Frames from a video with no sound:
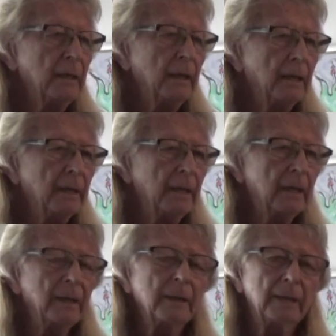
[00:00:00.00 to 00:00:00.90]
and
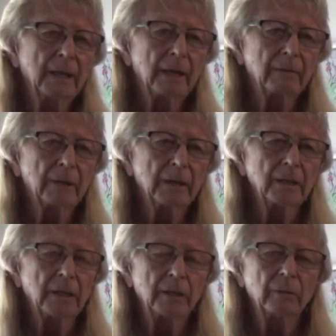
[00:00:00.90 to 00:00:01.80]
then they have
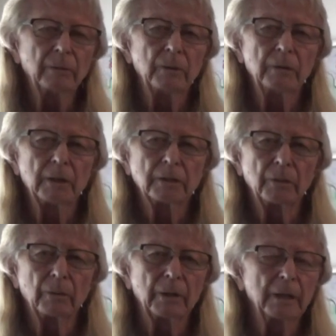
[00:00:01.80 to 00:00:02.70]
continued to
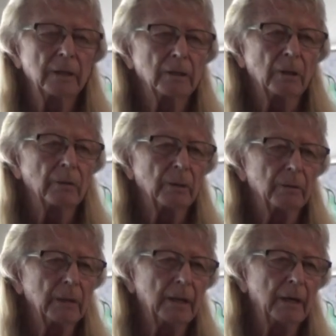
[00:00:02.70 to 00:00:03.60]
destroy the
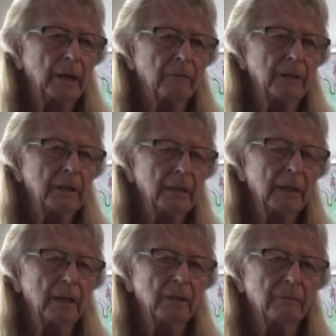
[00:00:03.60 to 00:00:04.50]
tonal in every
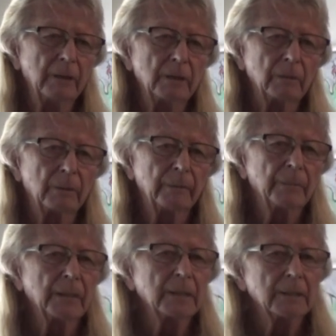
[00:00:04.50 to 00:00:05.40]
individual.
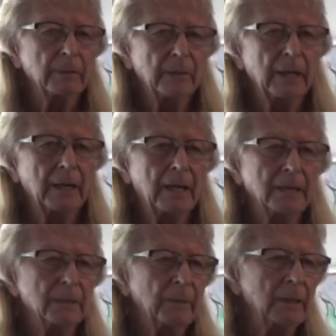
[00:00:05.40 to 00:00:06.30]
So that
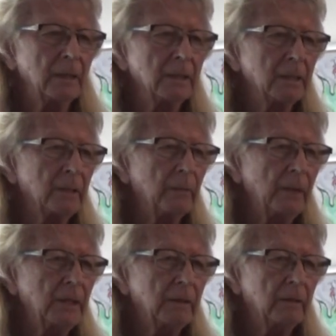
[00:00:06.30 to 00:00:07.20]
has to be in
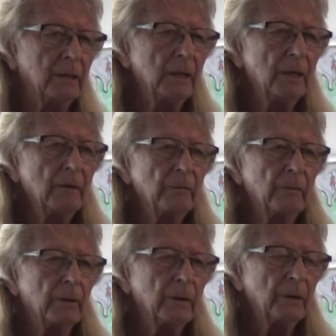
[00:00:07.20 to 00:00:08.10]
consideration
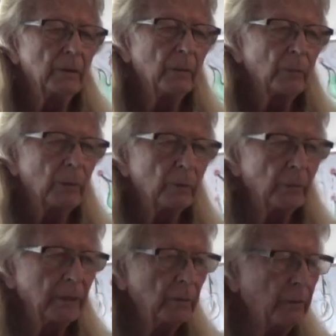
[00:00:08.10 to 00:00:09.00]
for
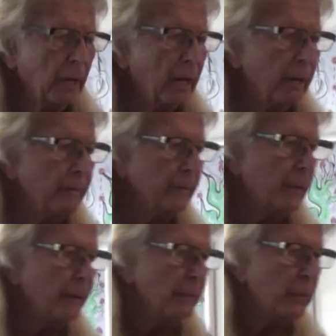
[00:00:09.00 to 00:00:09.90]
what we do have
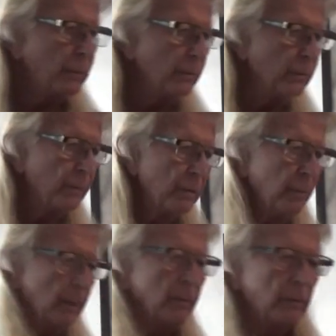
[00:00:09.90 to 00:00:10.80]
to
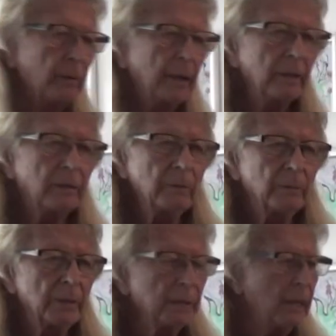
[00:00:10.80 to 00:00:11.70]
remember and to
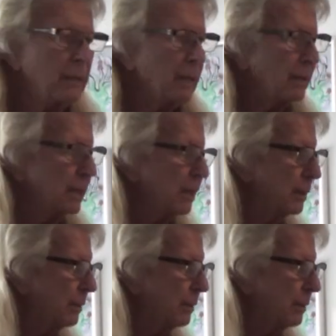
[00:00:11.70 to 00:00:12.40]
present and think